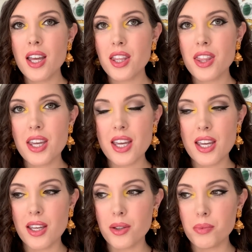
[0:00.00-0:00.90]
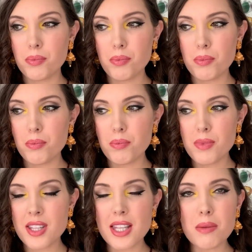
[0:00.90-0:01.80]
the
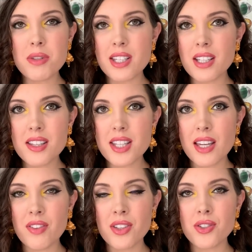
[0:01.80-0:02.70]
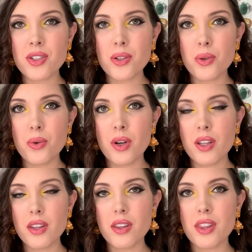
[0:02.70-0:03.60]
subsidies given to
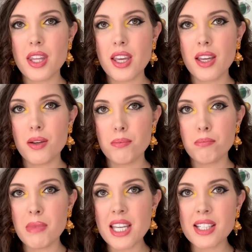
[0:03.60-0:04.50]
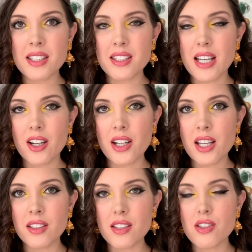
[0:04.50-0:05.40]
the meat and dairy
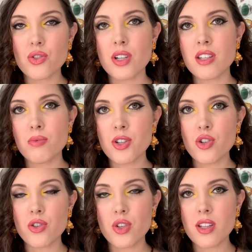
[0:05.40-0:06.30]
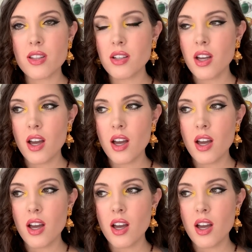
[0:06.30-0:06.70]
industries, which are just